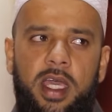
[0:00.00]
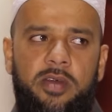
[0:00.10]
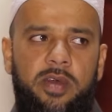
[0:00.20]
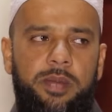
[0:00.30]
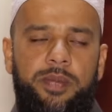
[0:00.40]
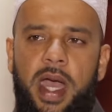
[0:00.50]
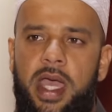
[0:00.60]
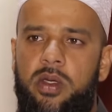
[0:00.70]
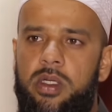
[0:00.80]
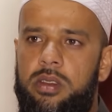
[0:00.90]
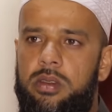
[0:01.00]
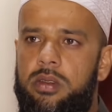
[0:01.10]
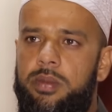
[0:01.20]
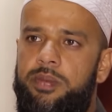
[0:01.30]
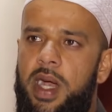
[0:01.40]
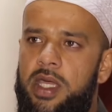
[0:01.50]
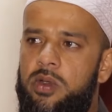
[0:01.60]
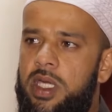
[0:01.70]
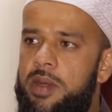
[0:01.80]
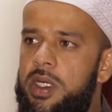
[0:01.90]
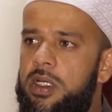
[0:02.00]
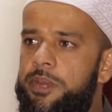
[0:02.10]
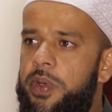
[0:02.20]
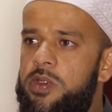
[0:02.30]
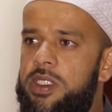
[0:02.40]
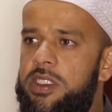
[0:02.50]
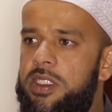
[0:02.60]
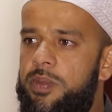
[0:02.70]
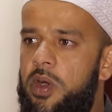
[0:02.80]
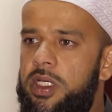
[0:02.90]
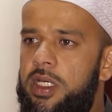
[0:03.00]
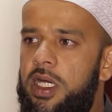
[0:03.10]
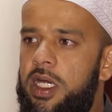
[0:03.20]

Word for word: Every biochemical, biochemical process in the body